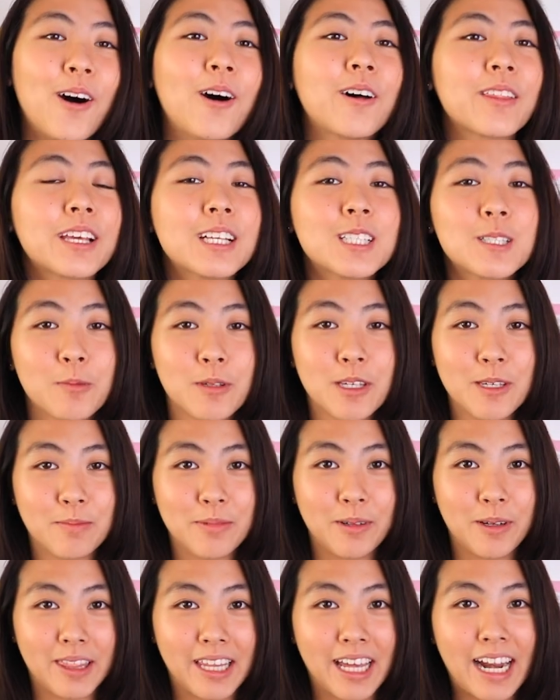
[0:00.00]
all these
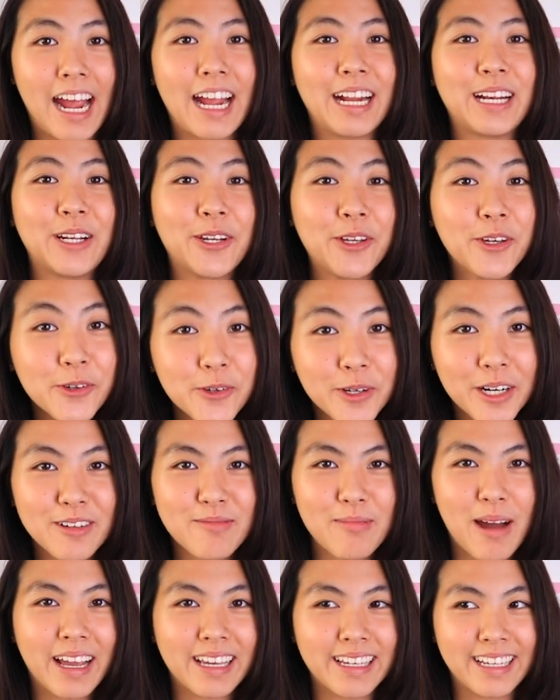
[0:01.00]
people that I knew were
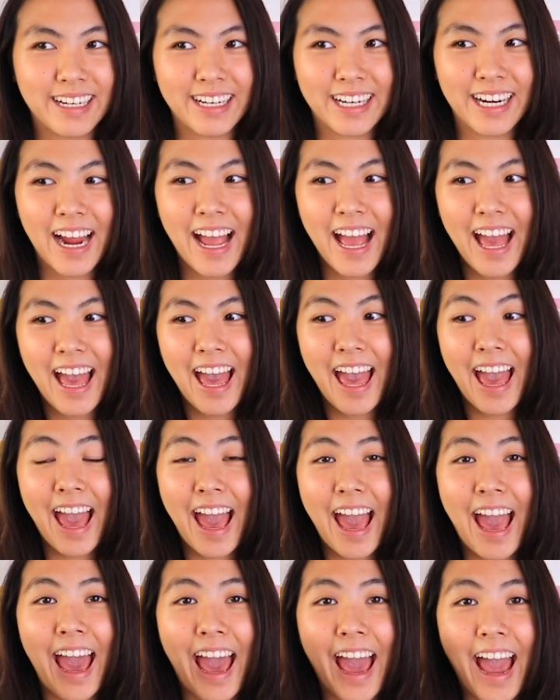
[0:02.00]
in my year
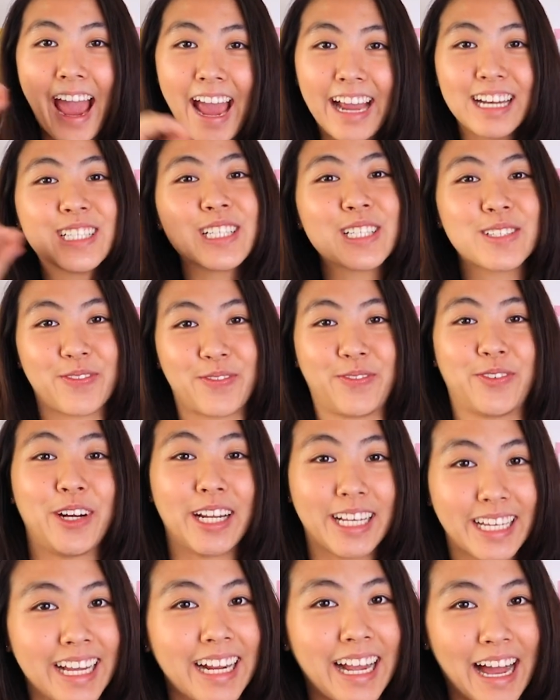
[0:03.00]
and just
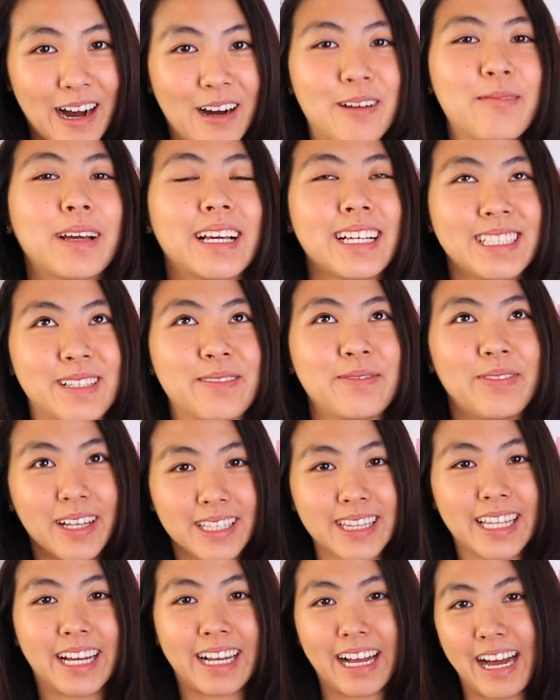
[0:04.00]
freaking out because it
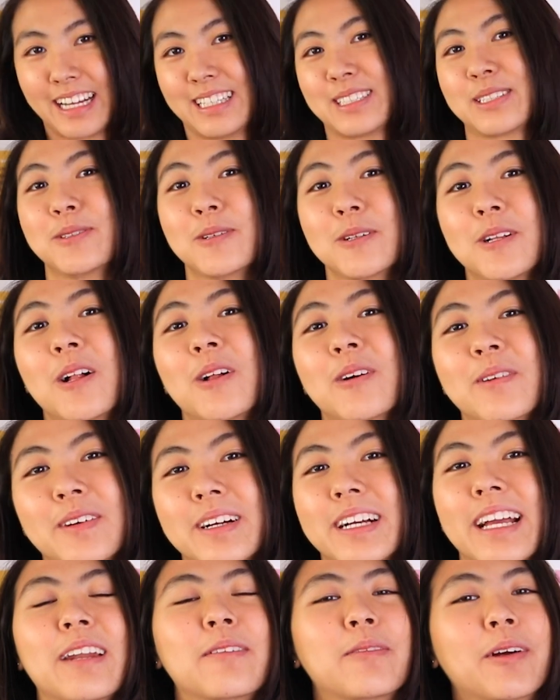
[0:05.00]
felt like high school all over
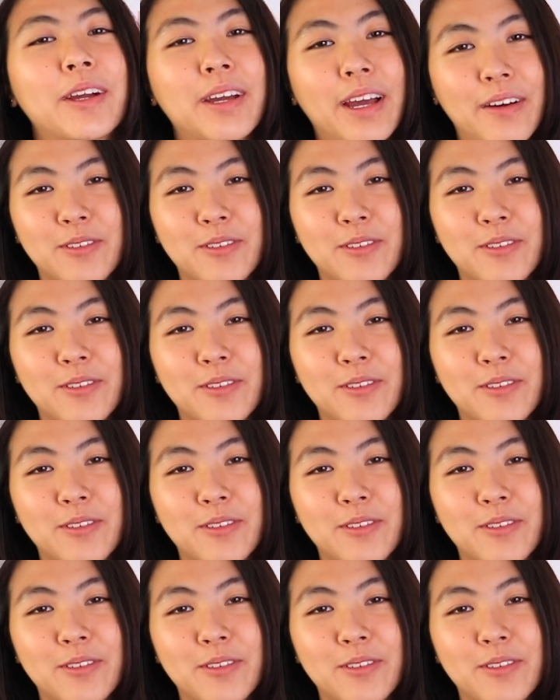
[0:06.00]
again where you